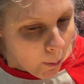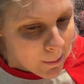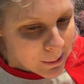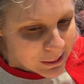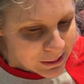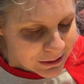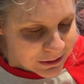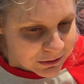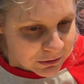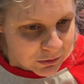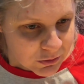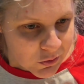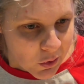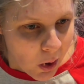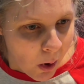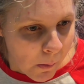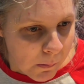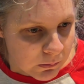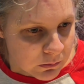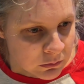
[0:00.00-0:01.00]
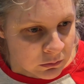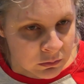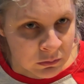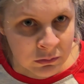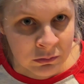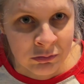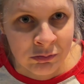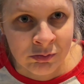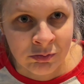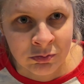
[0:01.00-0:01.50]
so happy?
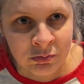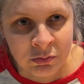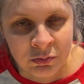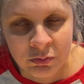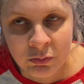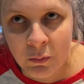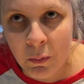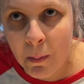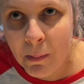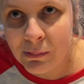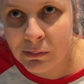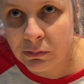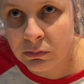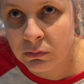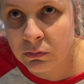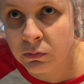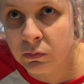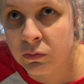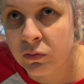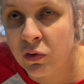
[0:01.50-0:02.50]
Mm-hmm. How's that cheese stick?